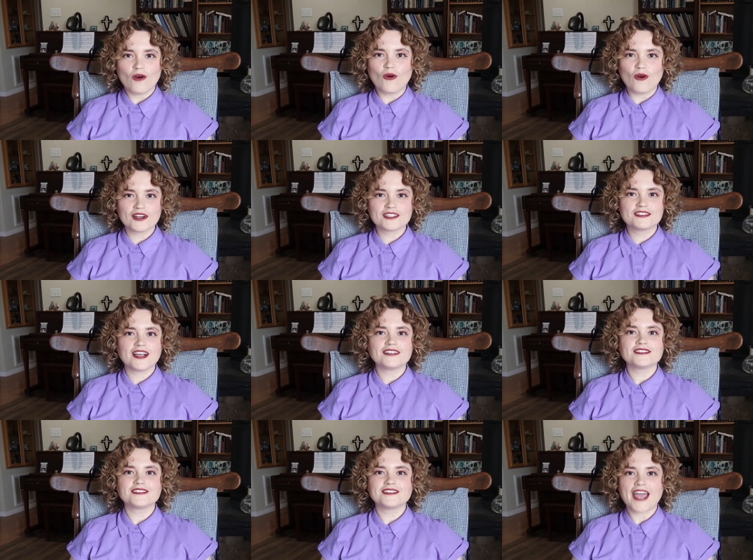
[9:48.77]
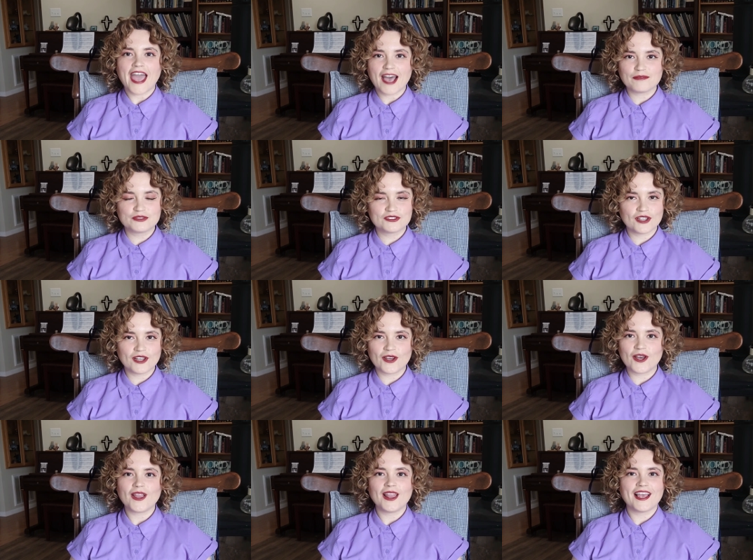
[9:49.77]
or just
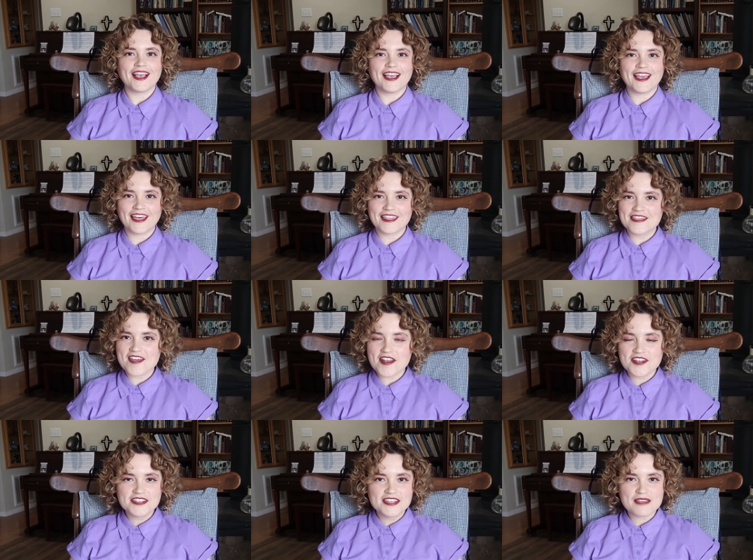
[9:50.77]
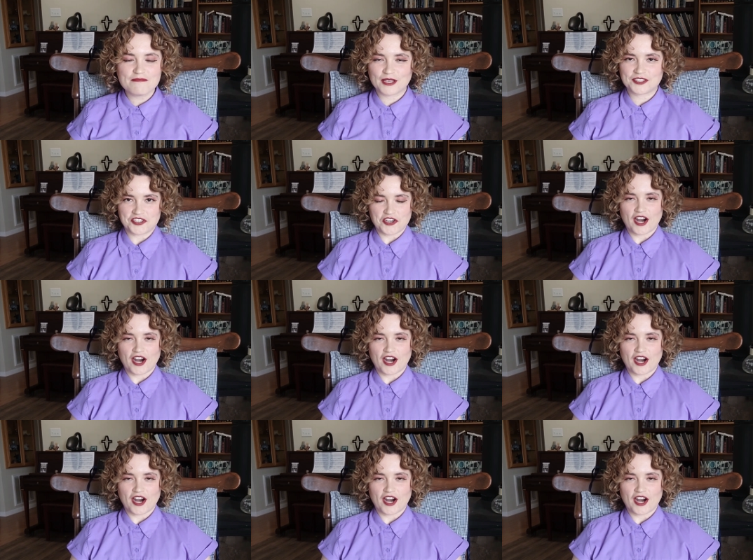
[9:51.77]
absolutely the deepest,